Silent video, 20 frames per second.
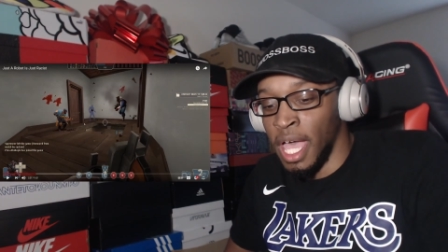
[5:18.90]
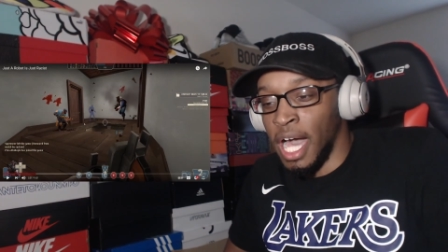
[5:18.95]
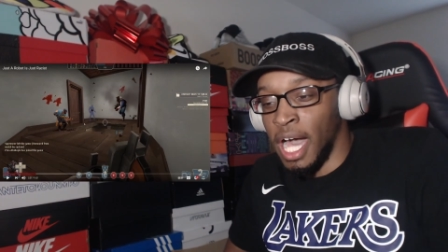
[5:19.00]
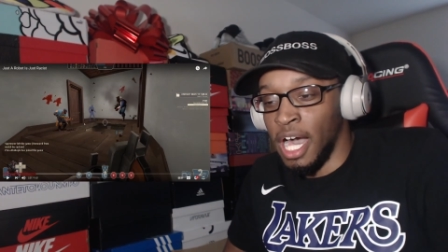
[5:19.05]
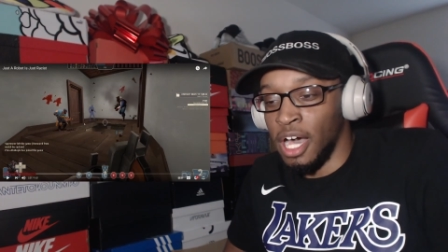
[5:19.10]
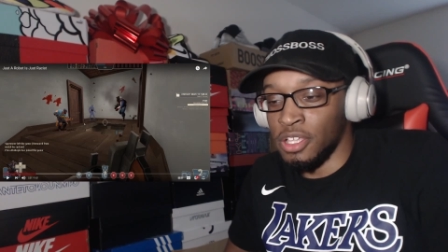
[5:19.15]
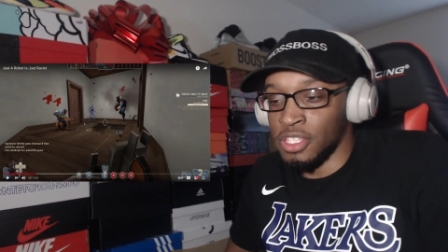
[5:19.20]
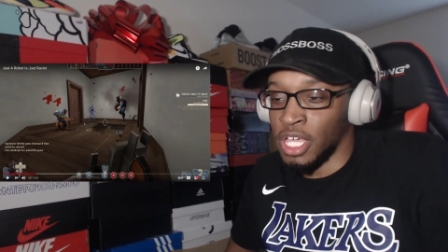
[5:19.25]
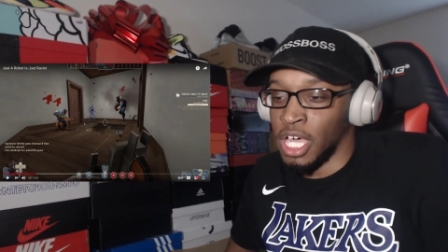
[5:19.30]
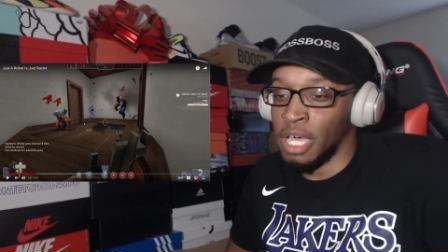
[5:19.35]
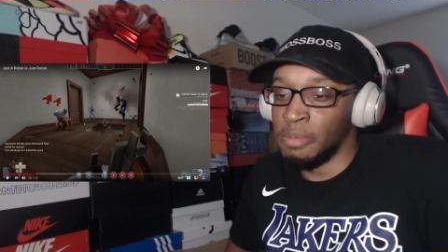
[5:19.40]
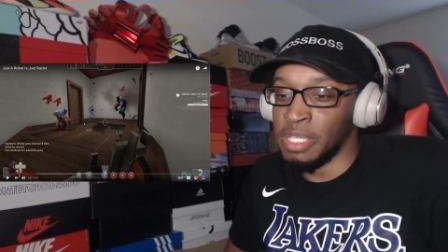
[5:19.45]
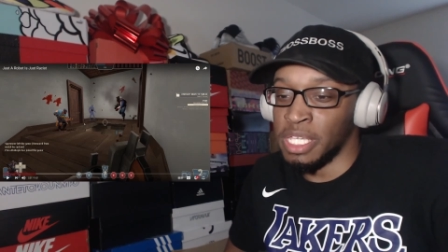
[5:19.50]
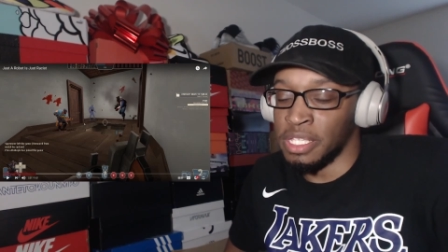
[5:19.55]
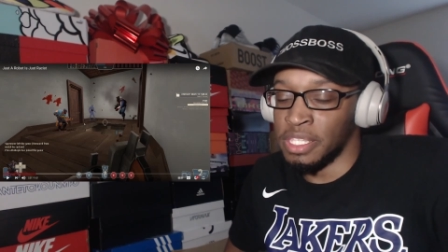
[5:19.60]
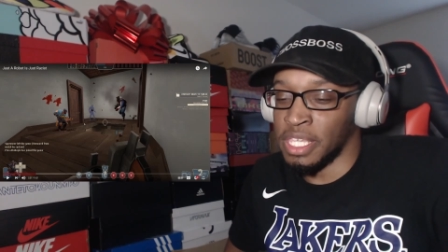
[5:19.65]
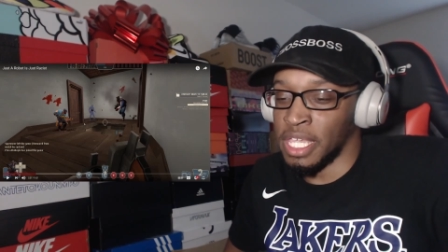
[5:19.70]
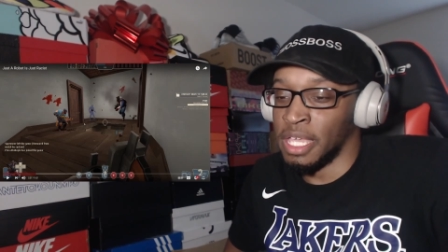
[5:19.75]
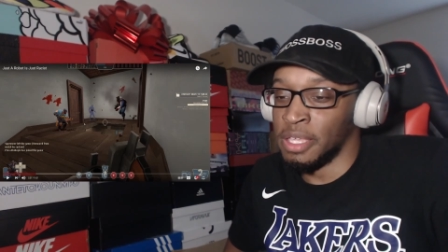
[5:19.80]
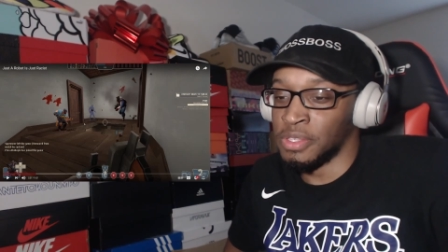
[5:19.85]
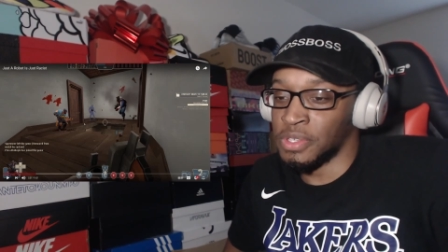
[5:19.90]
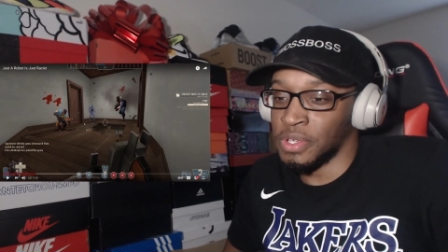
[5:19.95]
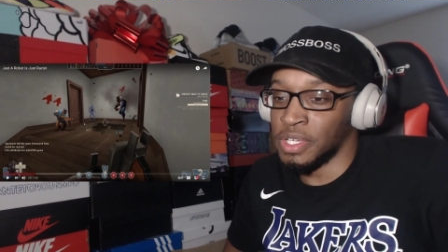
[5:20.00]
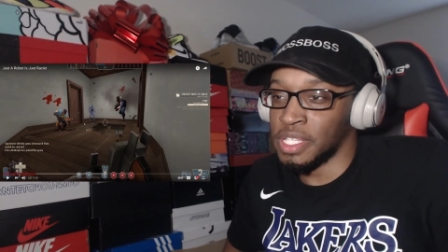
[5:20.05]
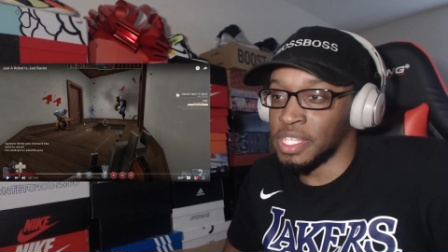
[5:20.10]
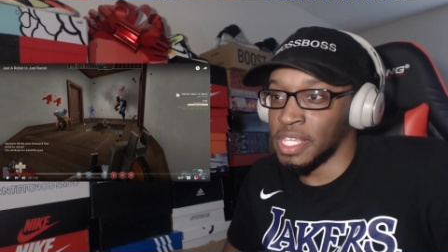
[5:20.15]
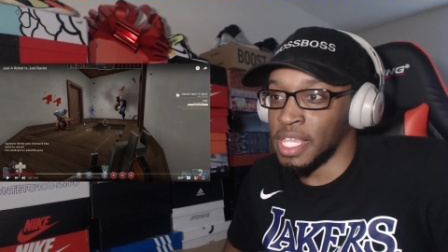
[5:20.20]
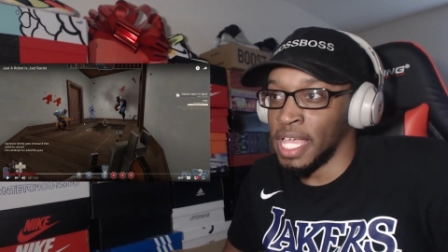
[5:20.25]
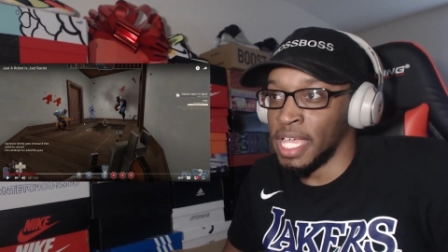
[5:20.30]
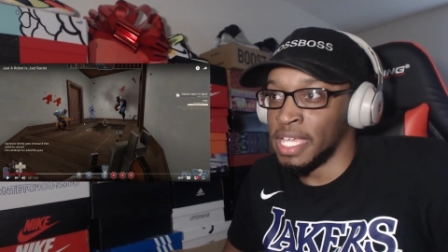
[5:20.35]
I don't know how many times where
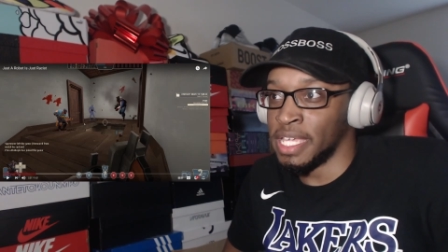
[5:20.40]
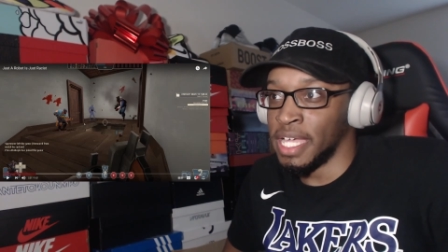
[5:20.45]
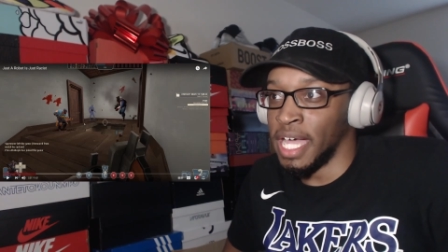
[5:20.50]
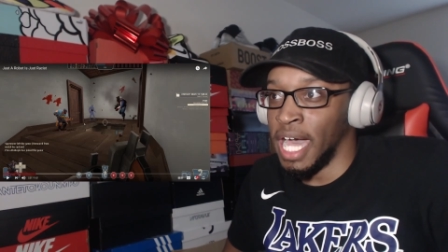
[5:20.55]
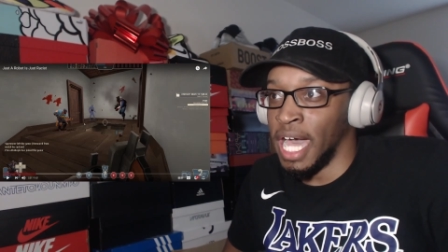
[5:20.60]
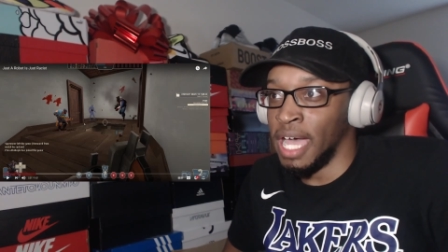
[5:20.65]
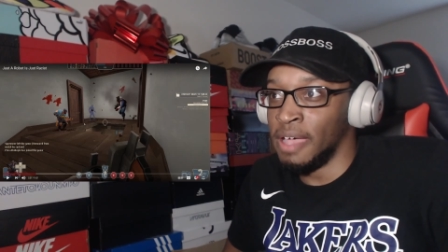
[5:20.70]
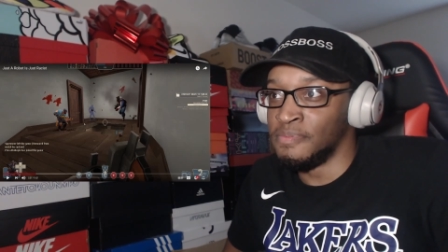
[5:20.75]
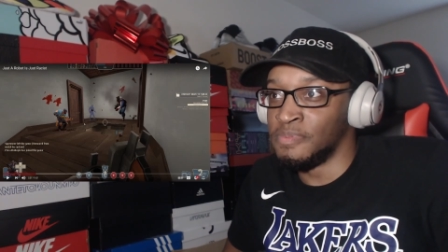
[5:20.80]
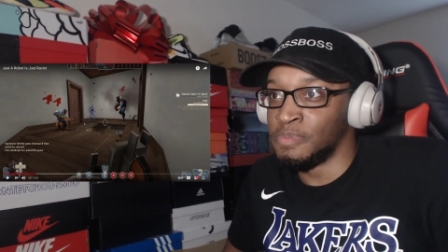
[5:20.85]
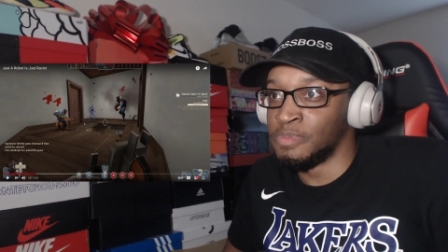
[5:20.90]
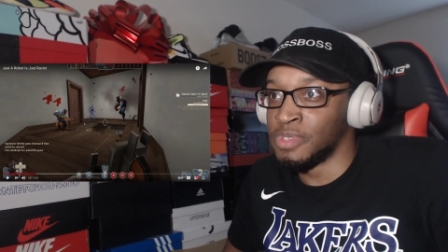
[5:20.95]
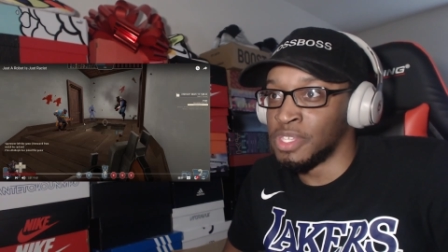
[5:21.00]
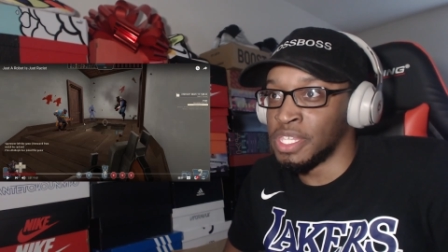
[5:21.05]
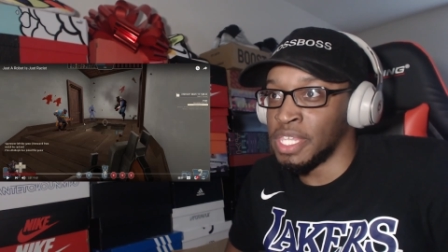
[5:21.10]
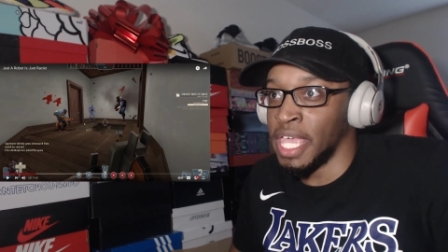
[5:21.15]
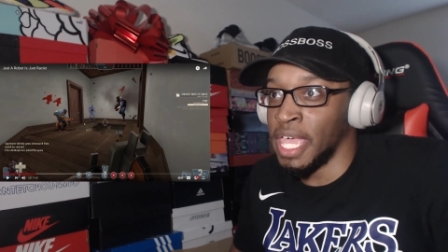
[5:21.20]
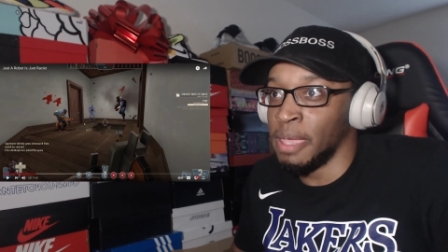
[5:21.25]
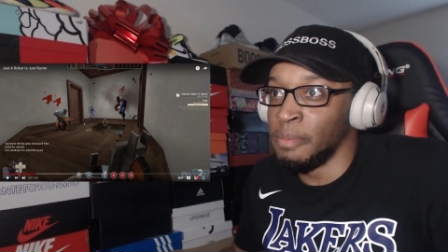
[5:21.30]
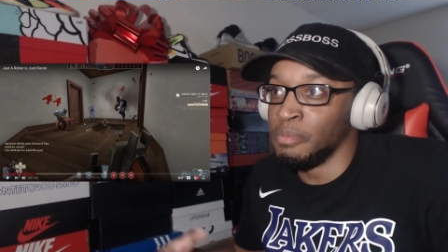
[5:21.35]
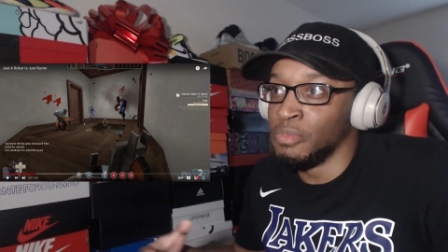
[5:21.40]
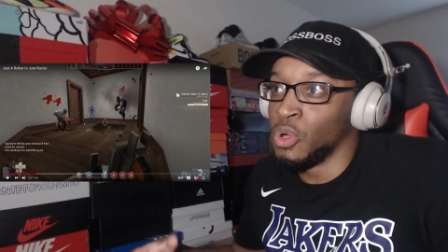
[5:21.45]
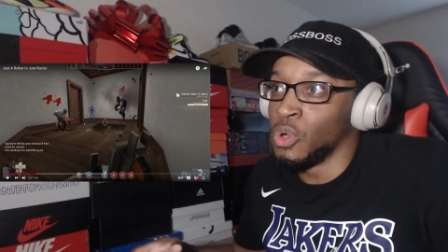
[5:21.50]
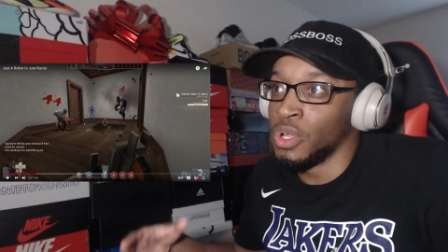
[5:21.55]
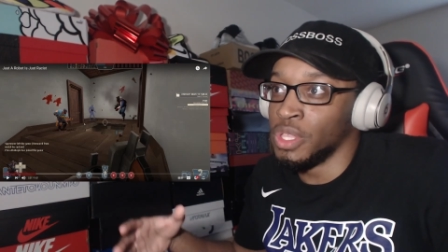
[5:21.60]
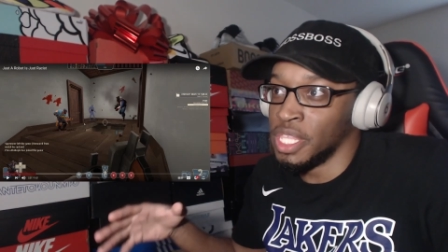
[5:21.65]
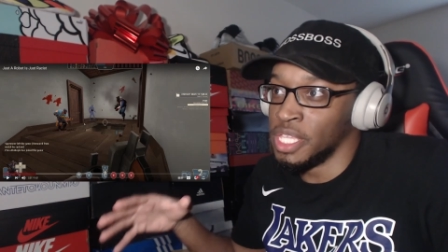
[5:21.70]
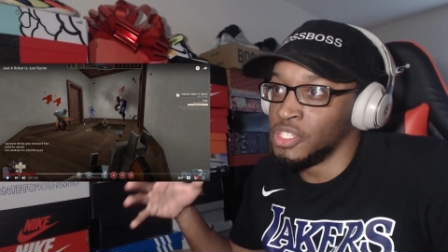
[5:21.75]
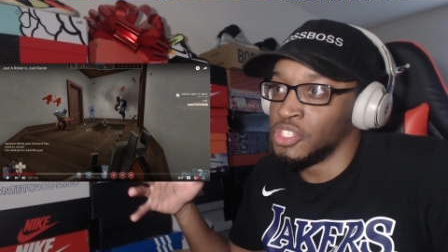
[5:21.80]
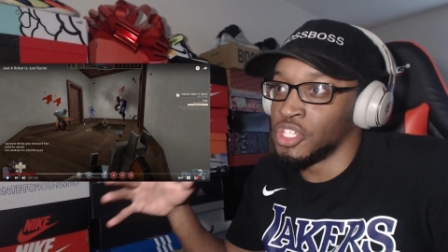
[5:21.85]
it's like I've said
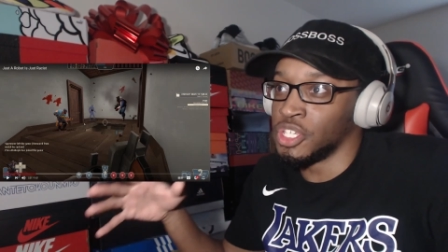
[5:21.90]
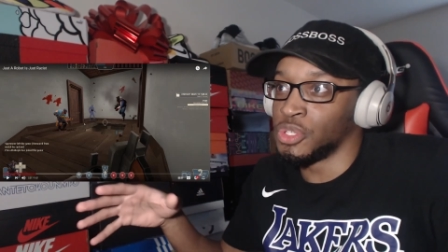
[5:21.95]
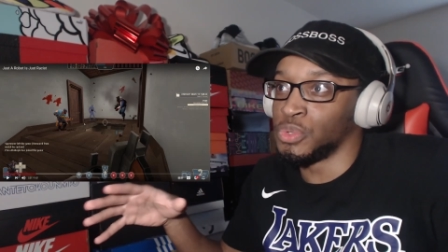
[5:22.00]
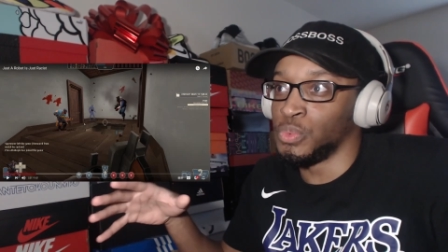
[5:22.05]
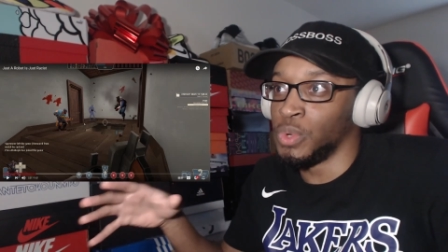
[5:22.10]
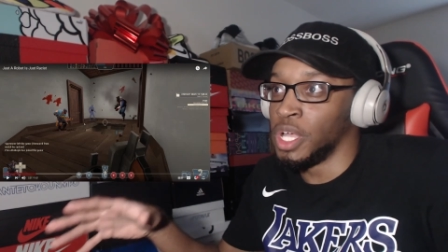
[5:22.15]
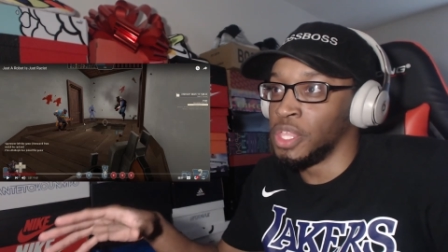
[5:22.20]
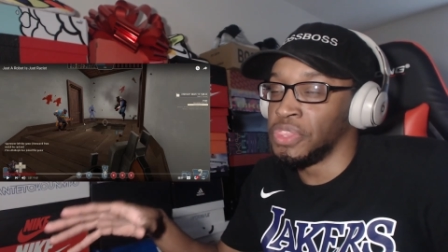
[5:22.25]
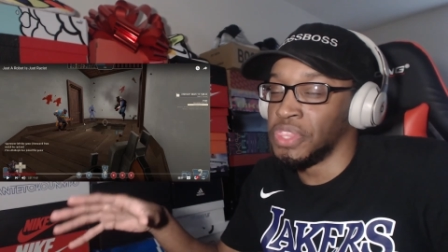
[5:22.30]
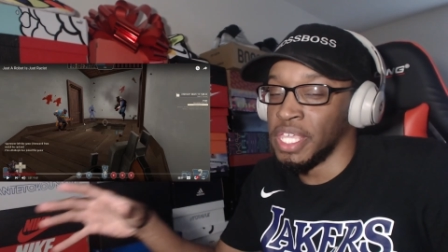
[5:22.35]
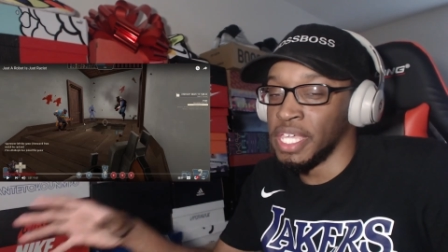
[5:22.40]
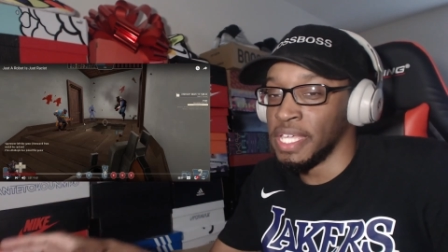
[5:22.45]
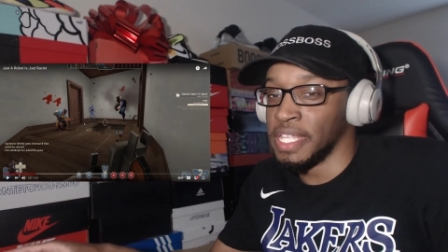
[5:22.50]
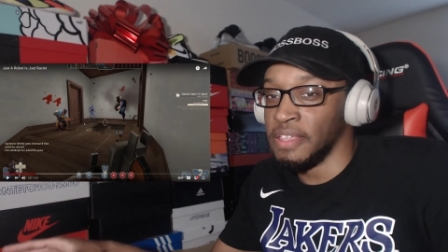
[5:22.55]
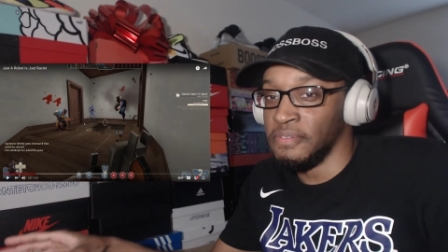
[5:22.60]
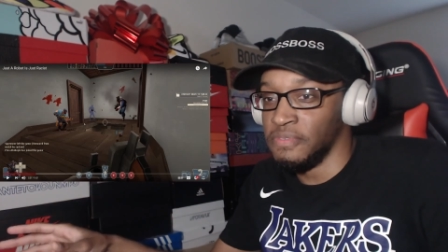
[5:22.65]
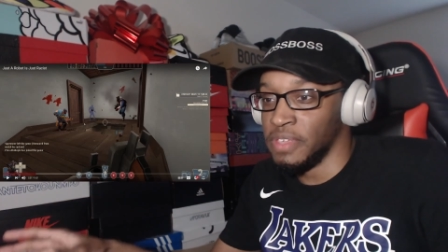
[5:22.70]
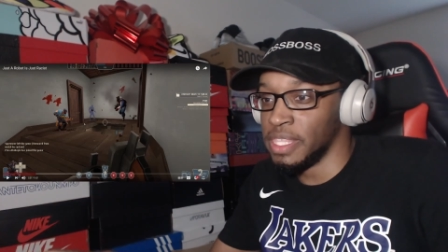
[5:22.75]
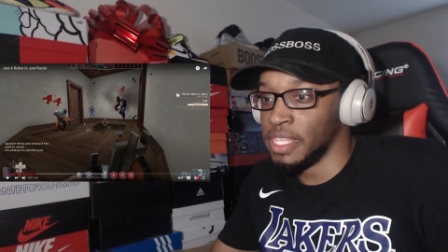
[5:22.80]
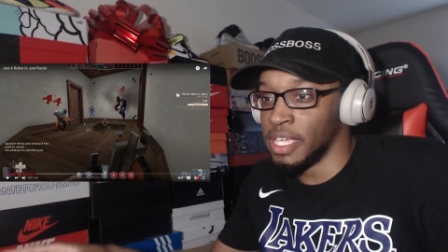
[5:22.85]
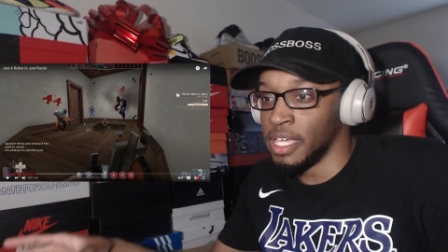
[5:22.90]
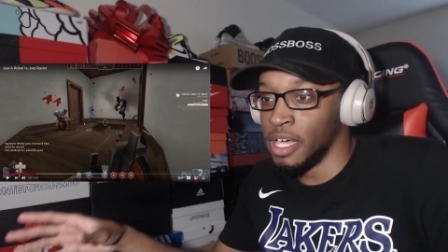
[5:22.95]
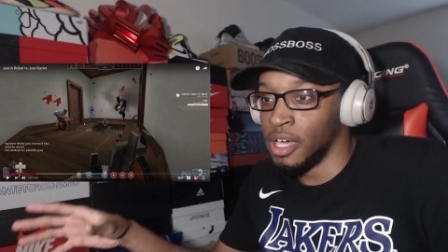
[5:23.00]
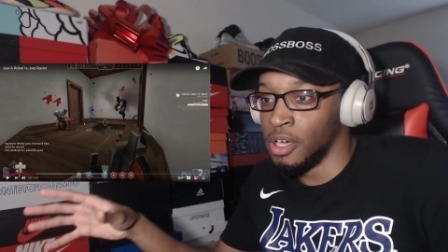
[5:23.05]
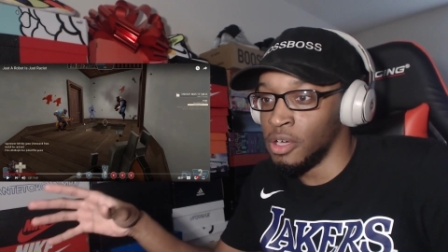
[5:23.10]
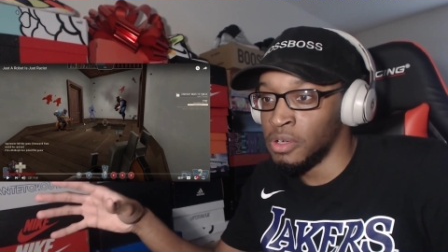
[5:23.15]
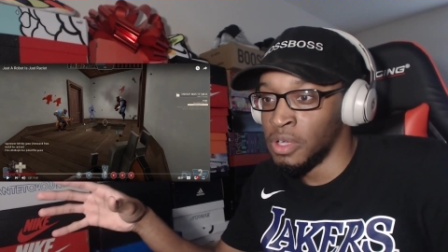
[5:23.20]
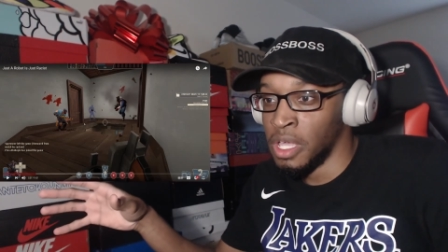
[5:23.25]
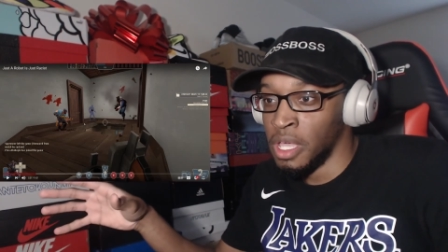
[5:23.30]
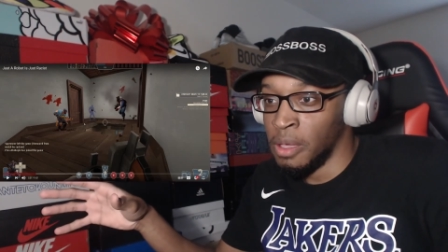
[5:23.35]
more than just one thing in the
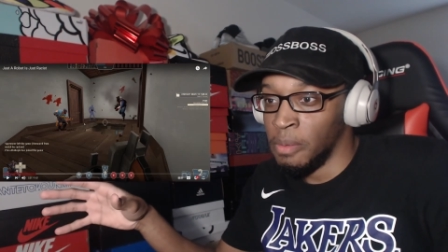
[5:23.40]
video,